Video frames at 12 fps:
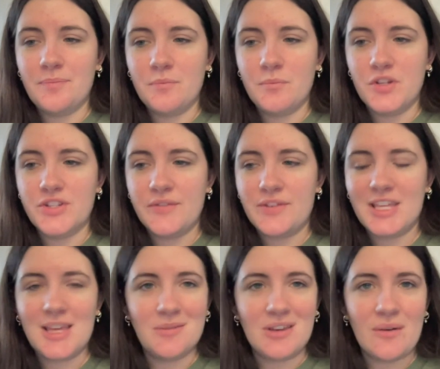we just have to
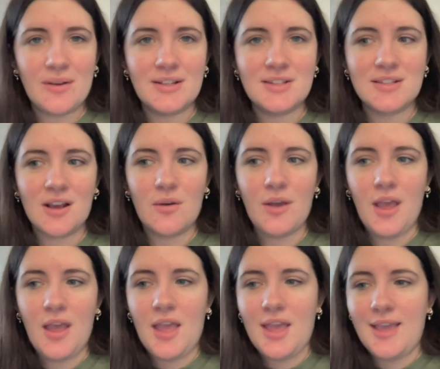keep going. So
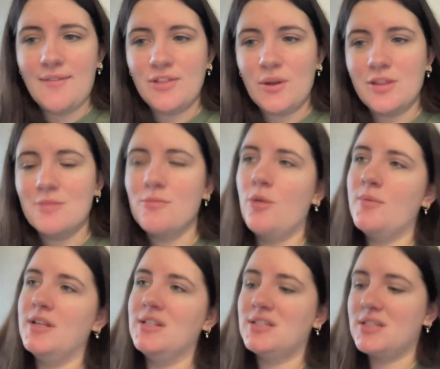even though in the
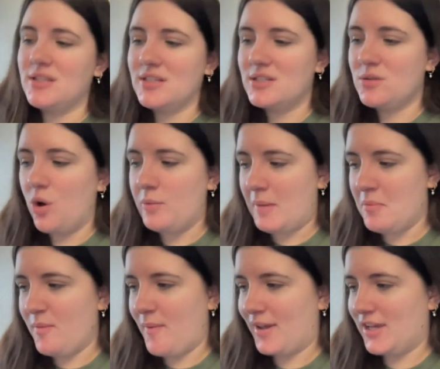moment this whole
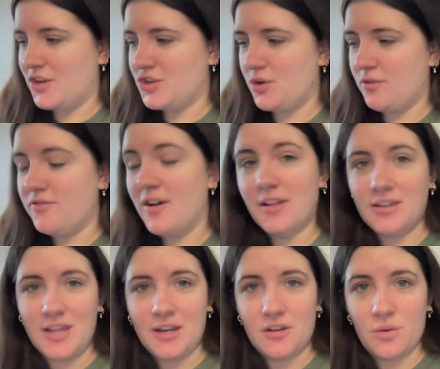paperback issue felt like
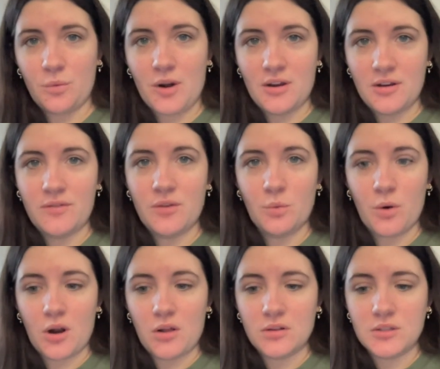the end of the
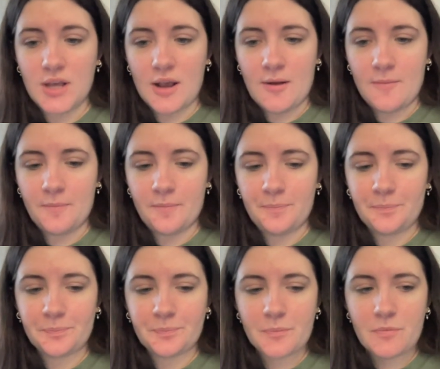world,
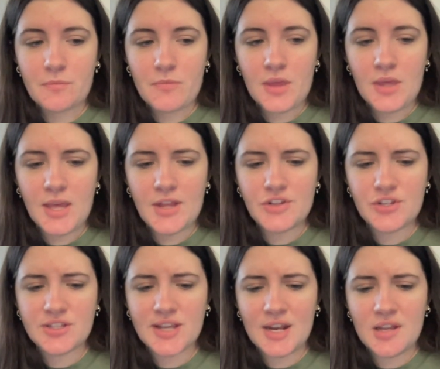it
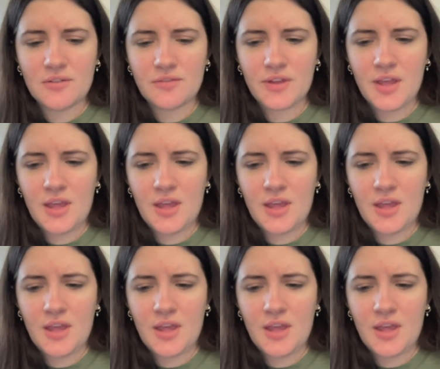just kind of